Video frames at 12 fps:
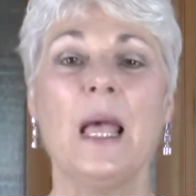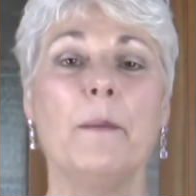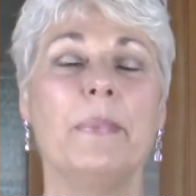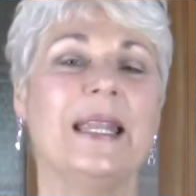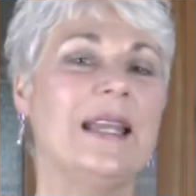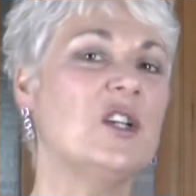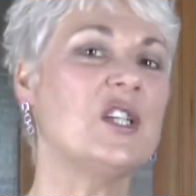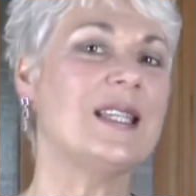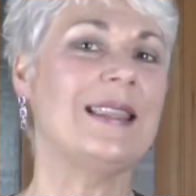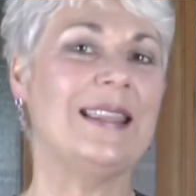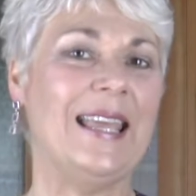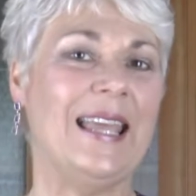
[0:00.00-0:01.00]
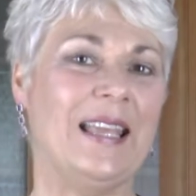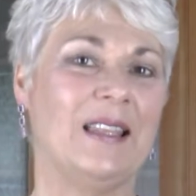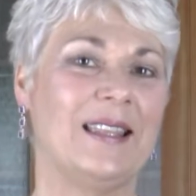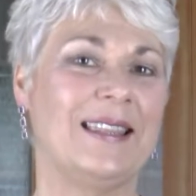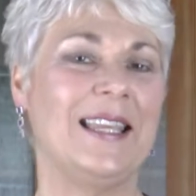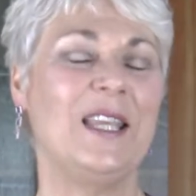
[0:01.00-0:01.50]
But here's the
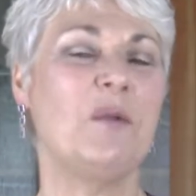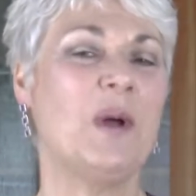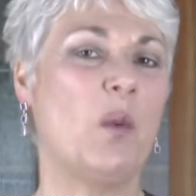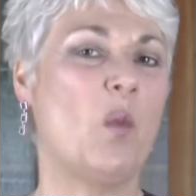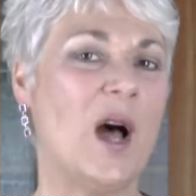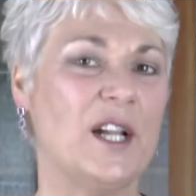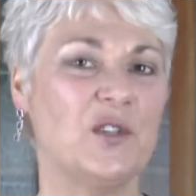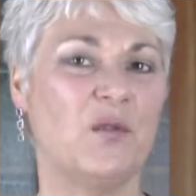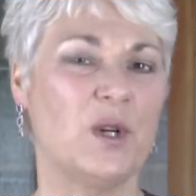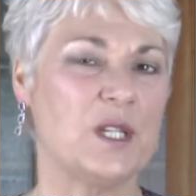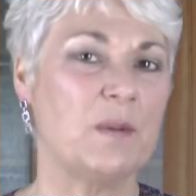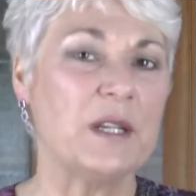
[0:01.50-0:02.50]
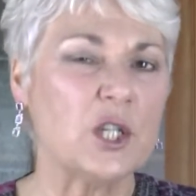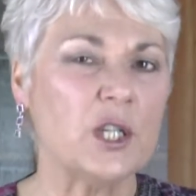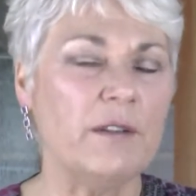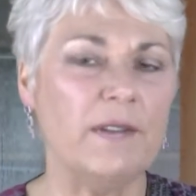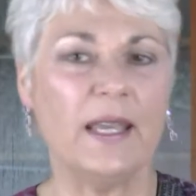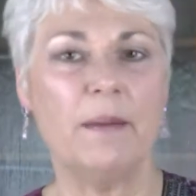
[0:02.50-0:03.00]
thing you want to watch for,
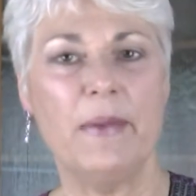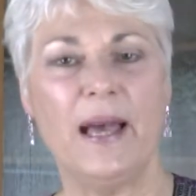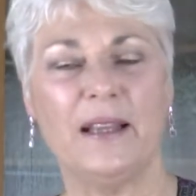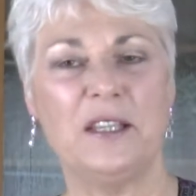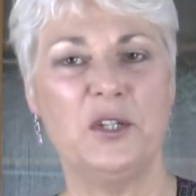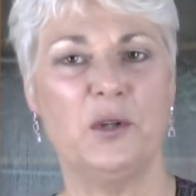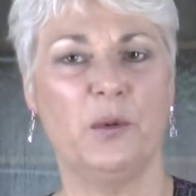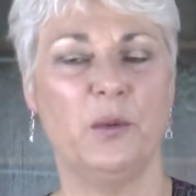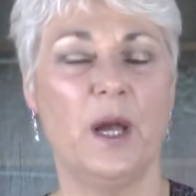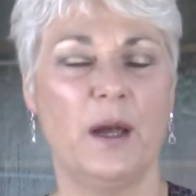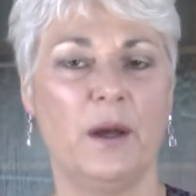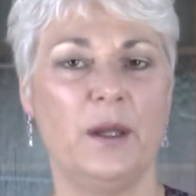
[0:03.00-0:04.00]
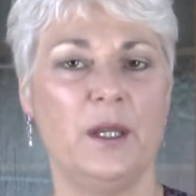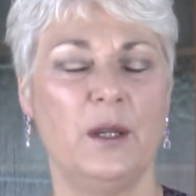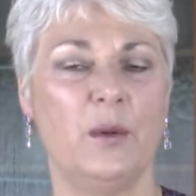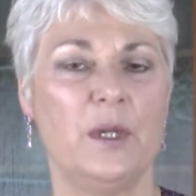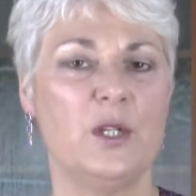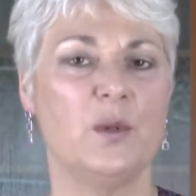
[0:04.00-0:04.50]
especially if you get back into
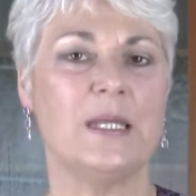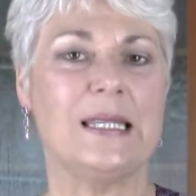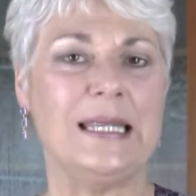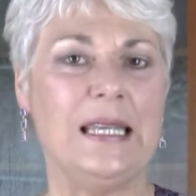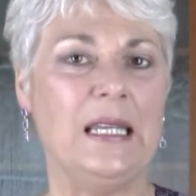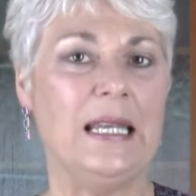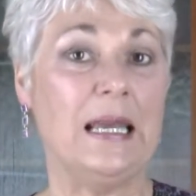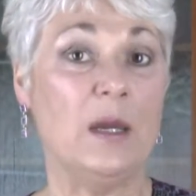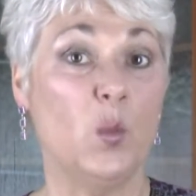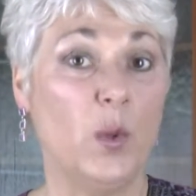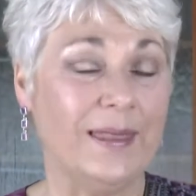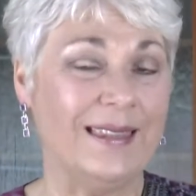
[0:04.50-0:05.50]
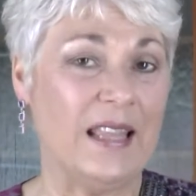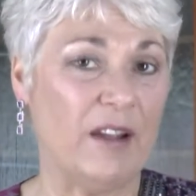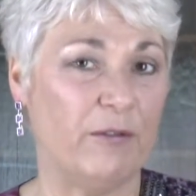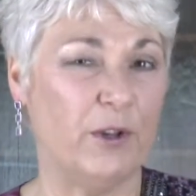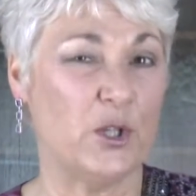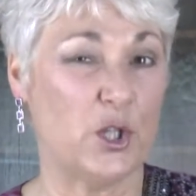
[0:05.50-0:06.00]
a scene within
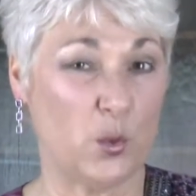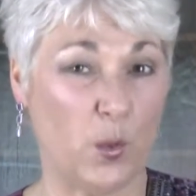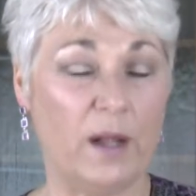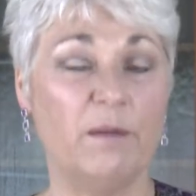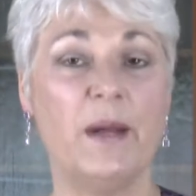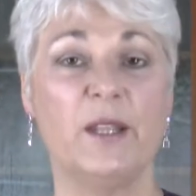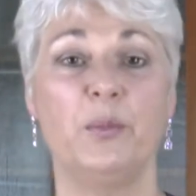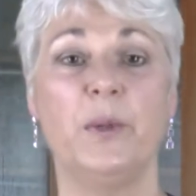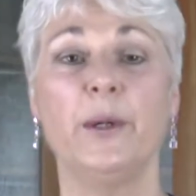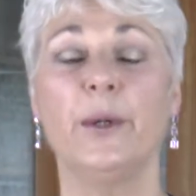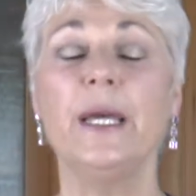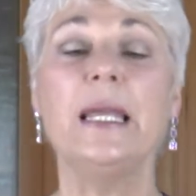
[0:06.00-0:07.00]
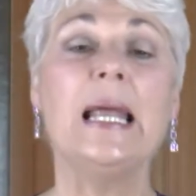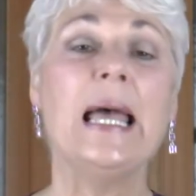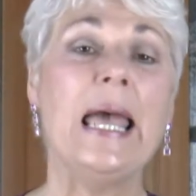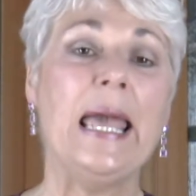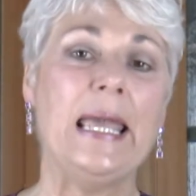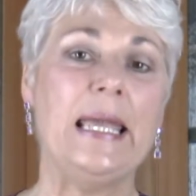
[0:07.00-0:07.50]
that first 12-month period,
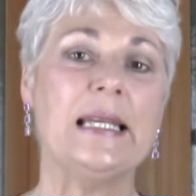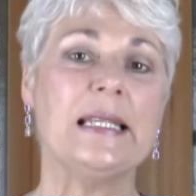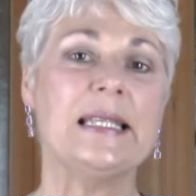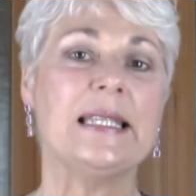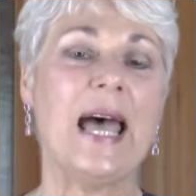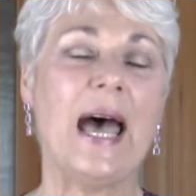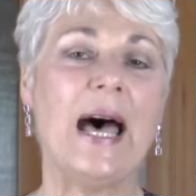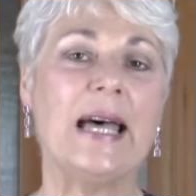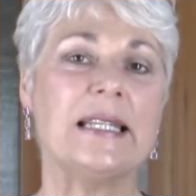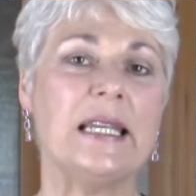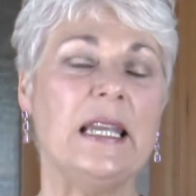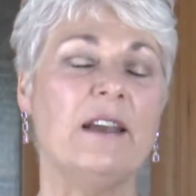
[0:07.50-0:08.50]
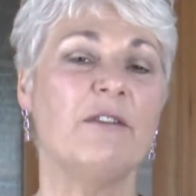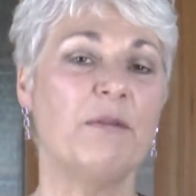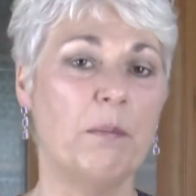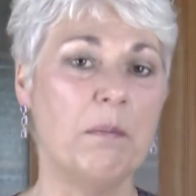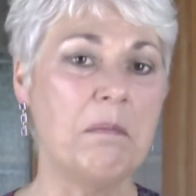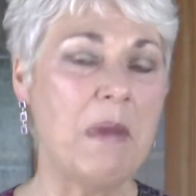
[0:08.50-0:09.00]
is that if
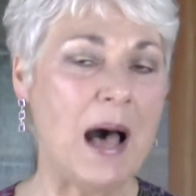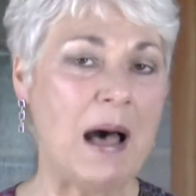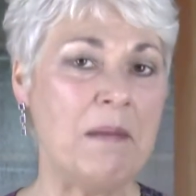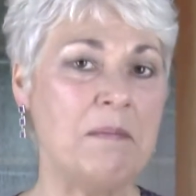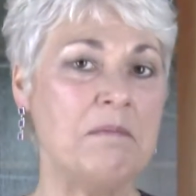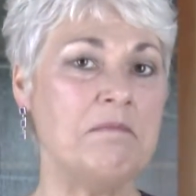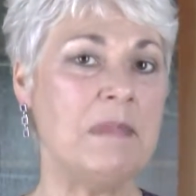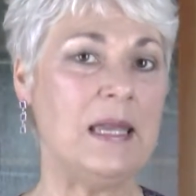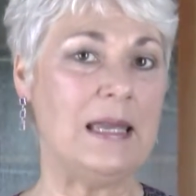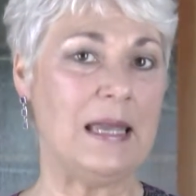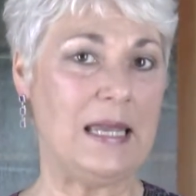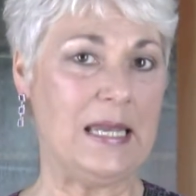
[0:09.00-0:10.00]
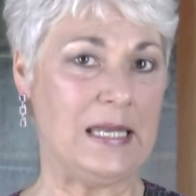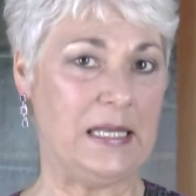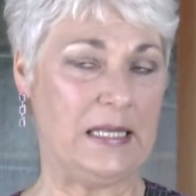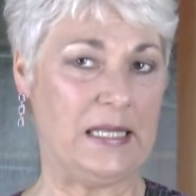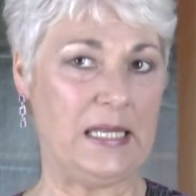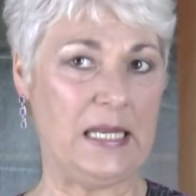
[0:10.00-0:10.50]
mom
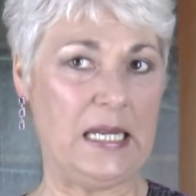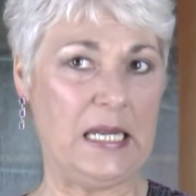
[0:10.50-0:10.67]
is